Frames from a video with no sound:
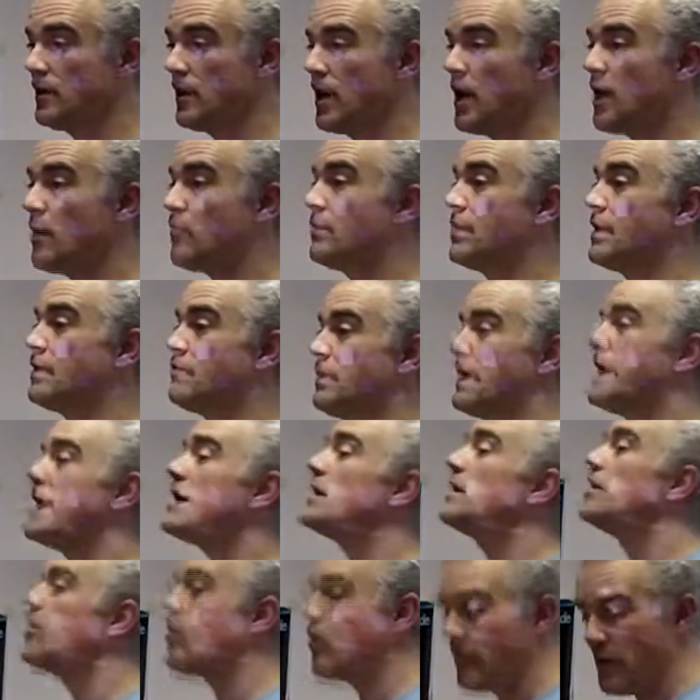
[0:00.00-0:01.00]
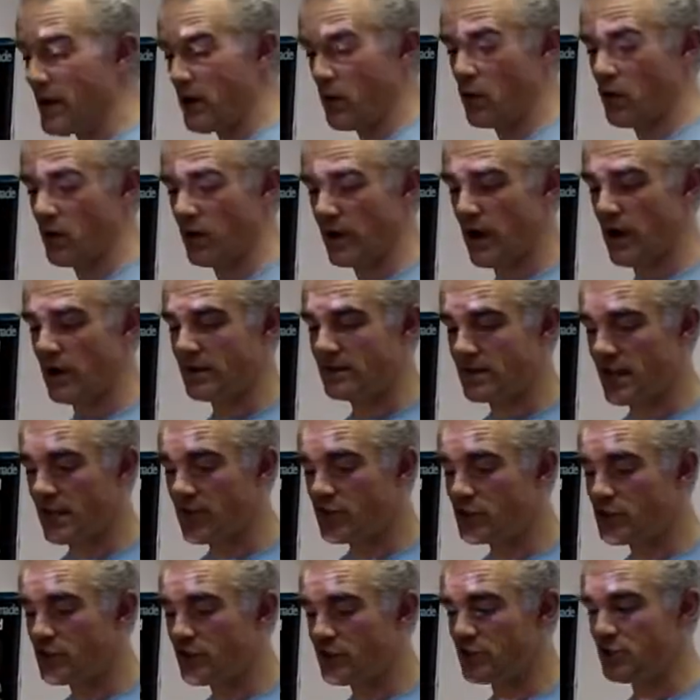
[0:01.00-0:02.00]
but being a lobby organisation
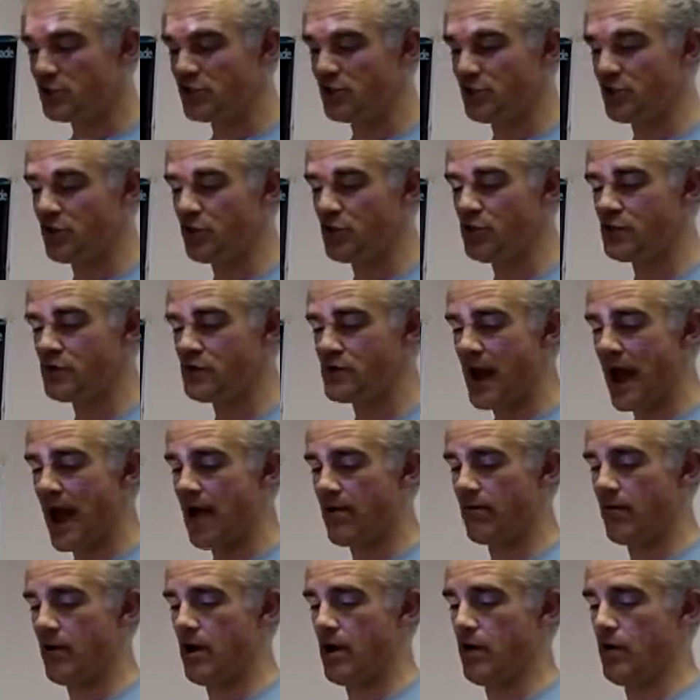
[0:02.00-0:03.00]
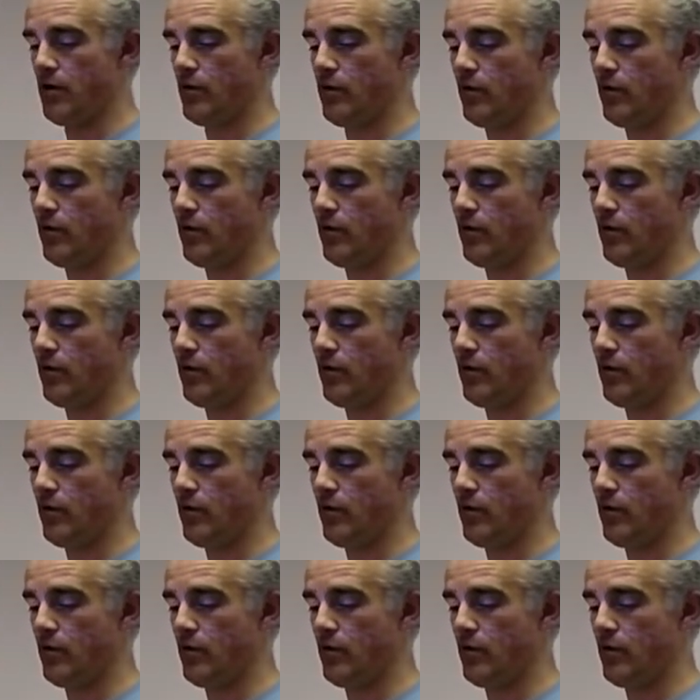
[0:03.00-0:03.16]
is too narrow.